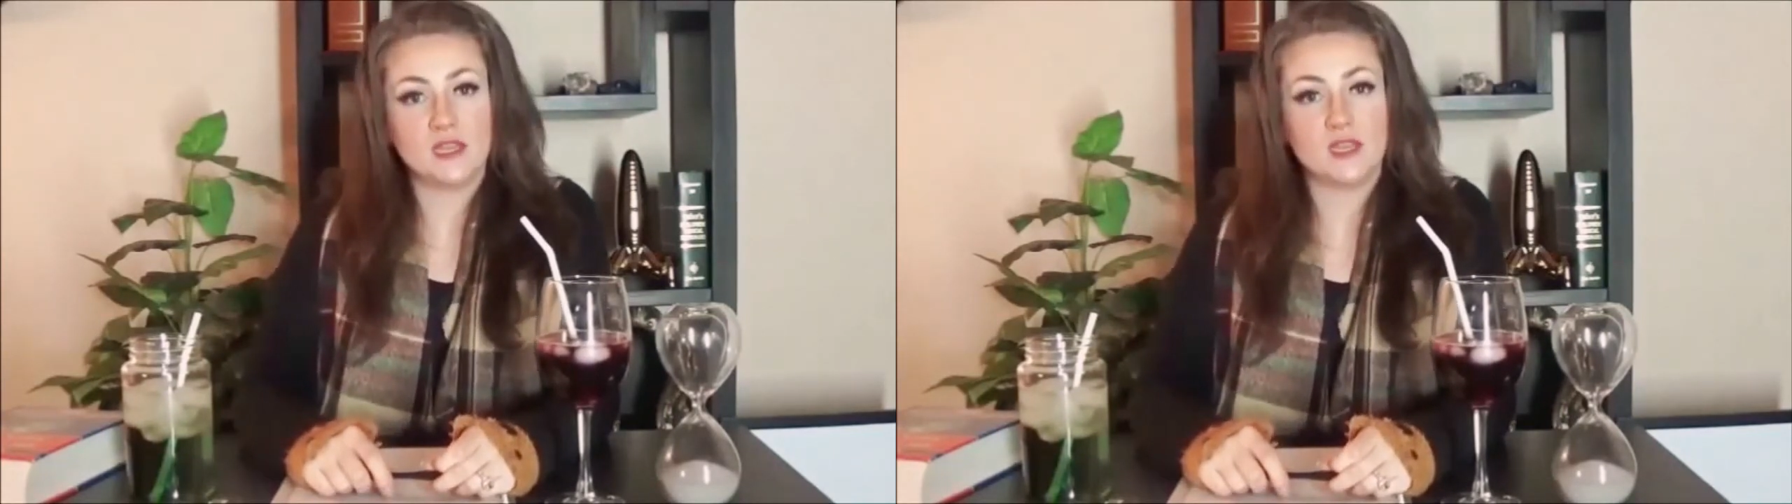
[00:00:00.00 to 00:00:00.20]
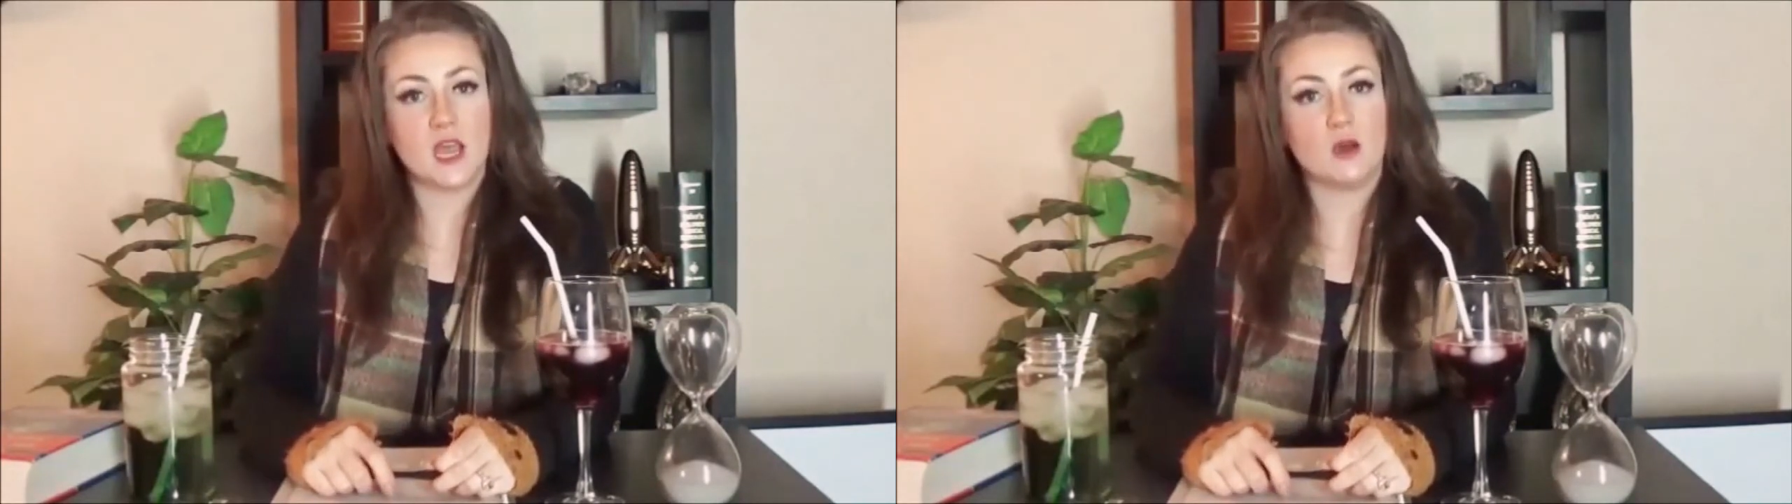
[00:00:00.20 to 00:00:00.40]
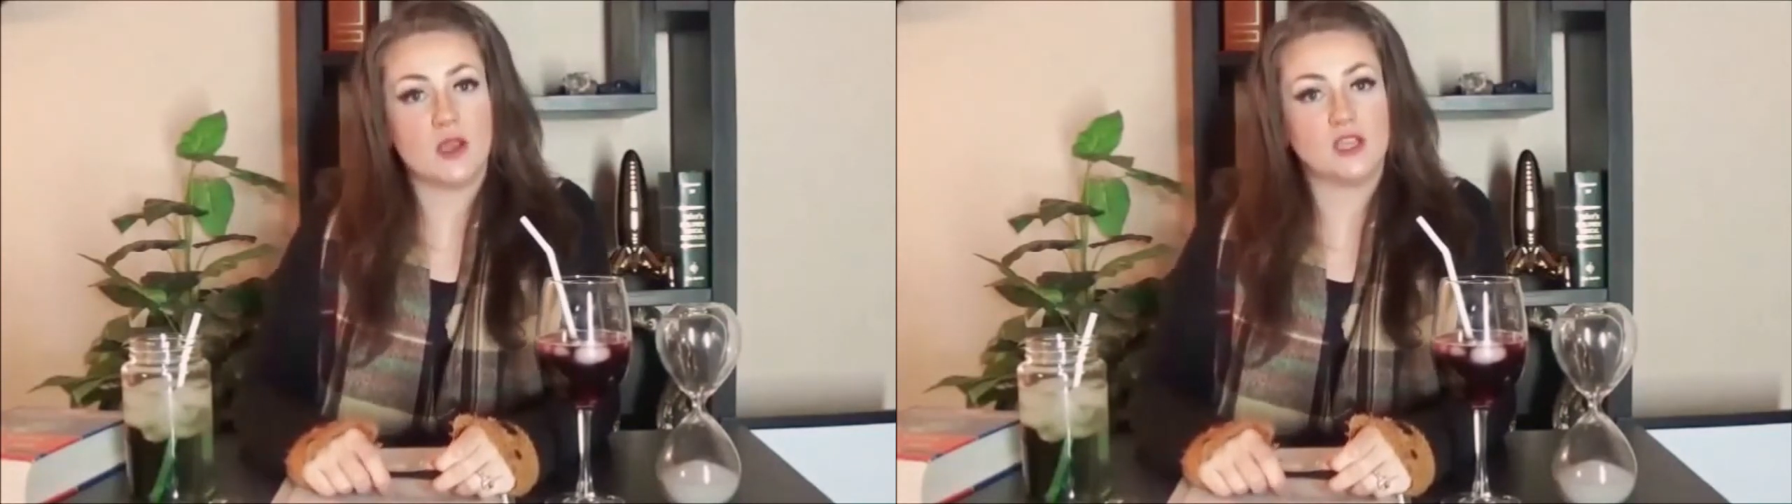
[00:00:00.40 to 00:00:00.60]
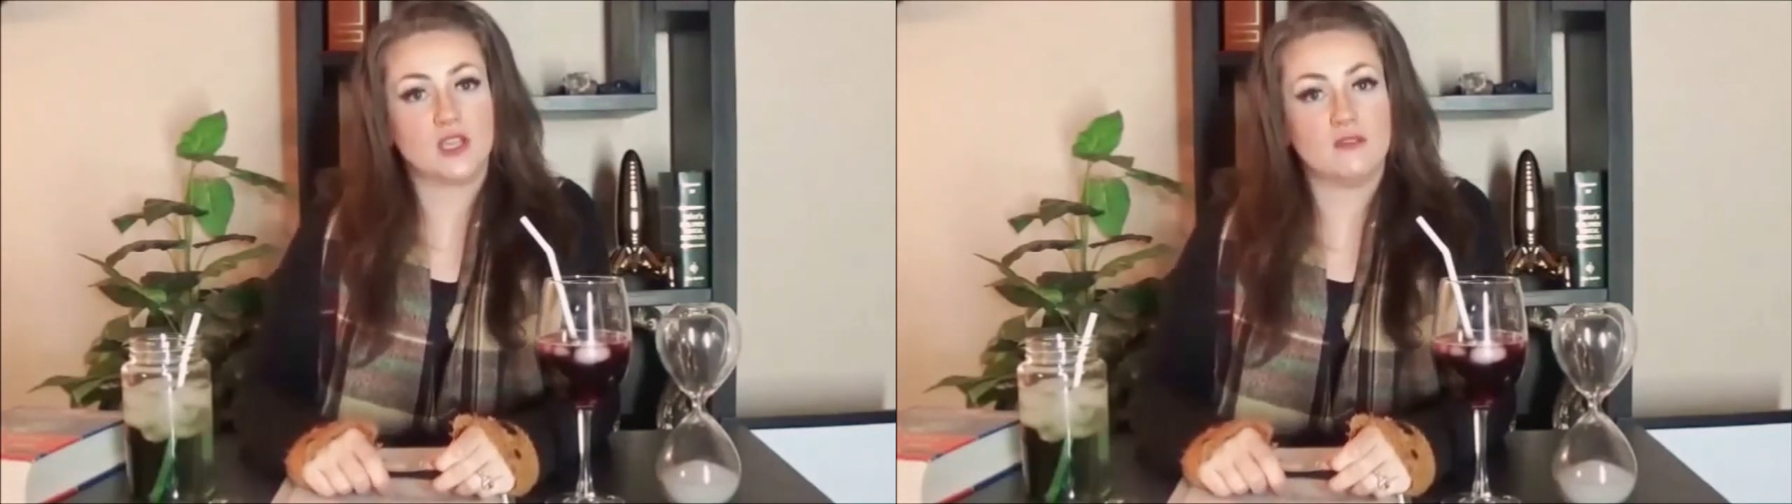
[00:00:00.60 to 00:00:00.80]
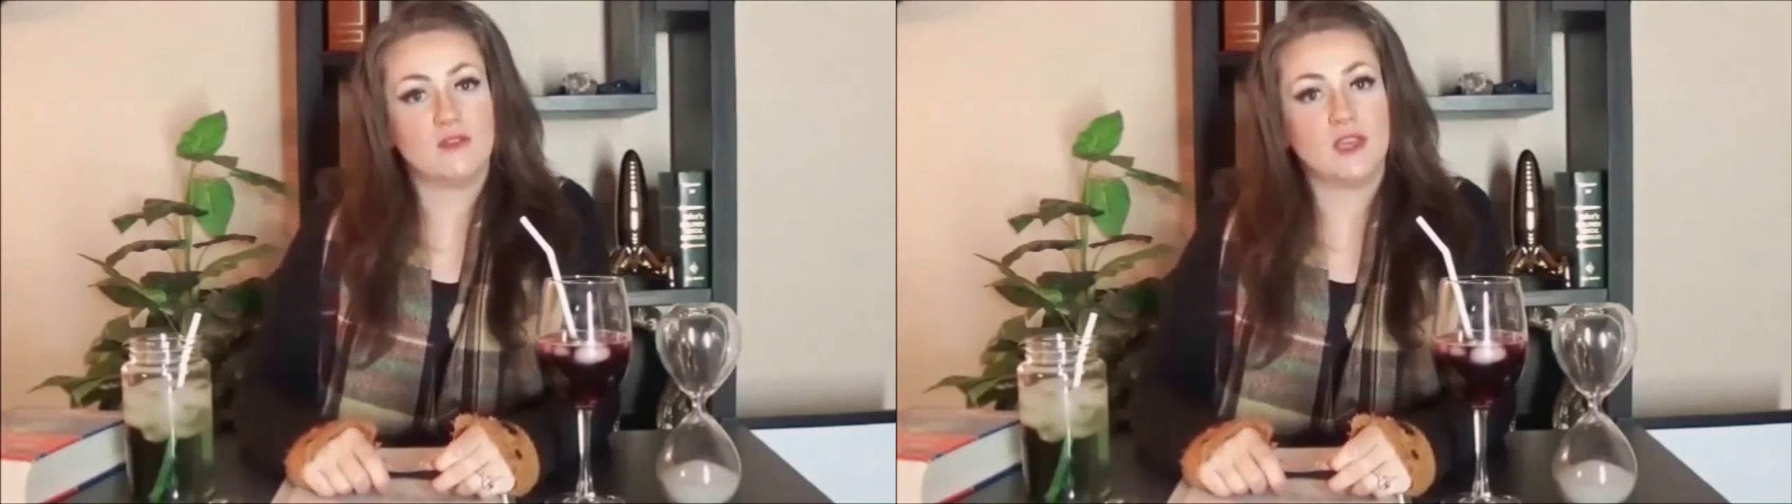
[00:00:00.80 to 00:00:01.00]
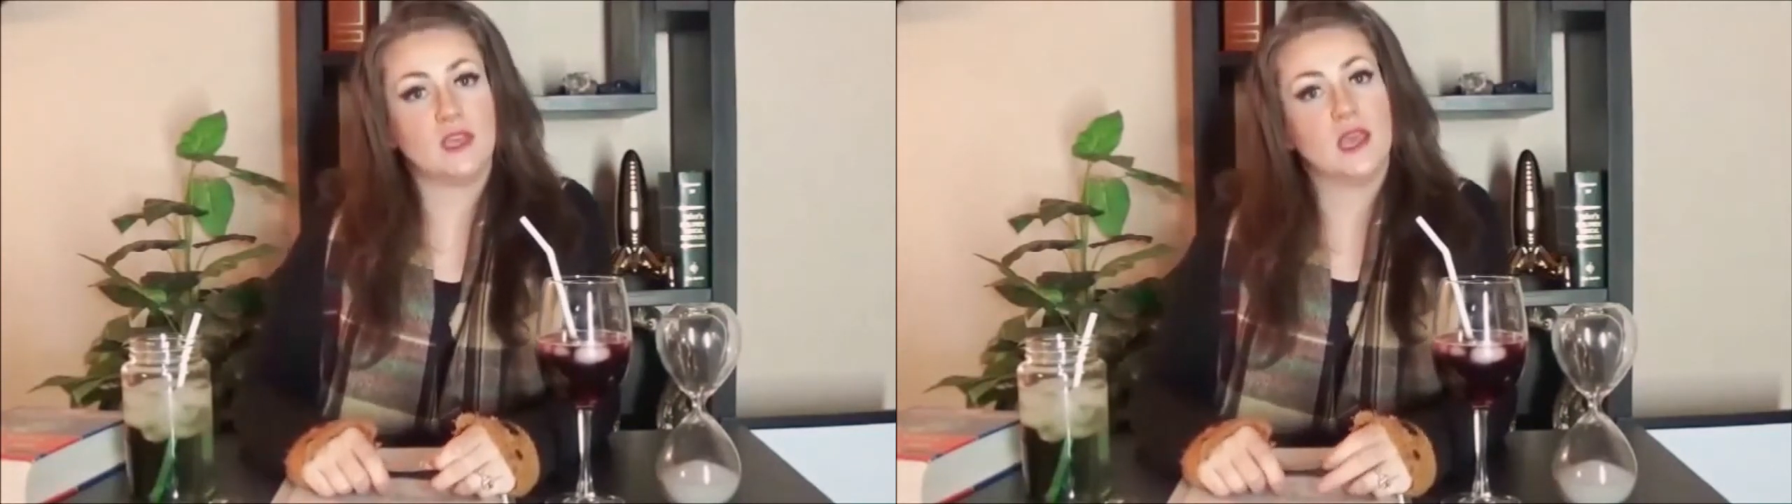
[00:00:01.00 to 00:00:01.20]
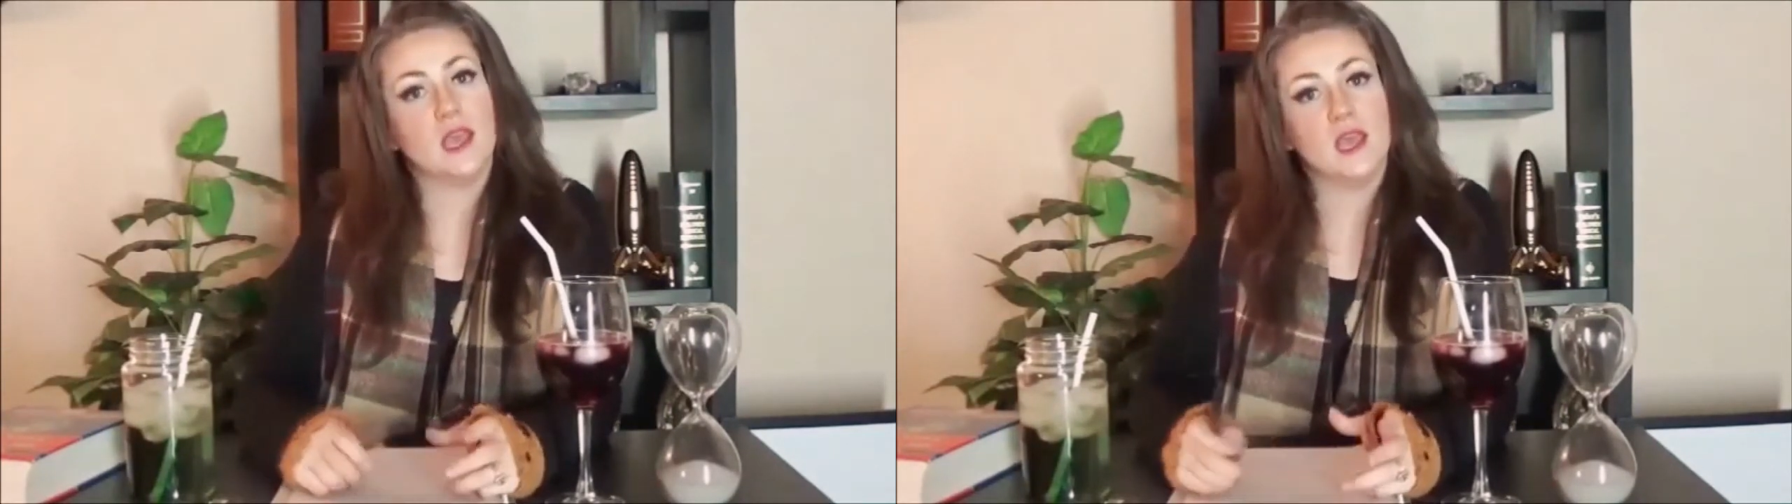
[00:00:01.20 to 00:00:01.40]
and how HIV